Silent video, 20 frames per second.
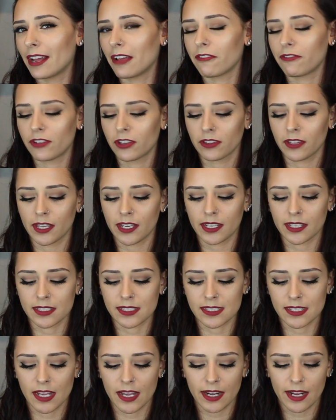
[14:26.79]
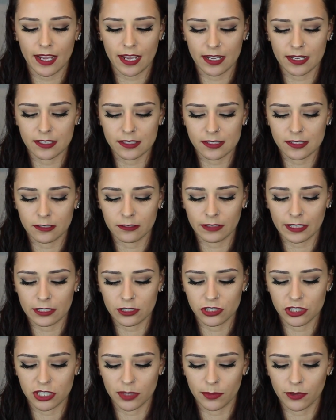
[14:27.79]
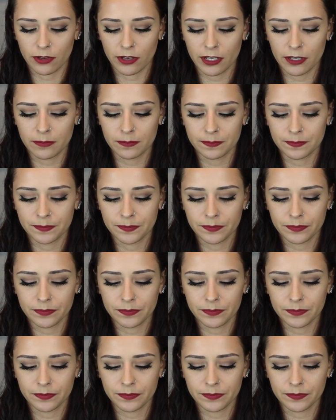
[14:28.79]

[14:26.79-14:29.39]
I feel like it's not as like shimmery.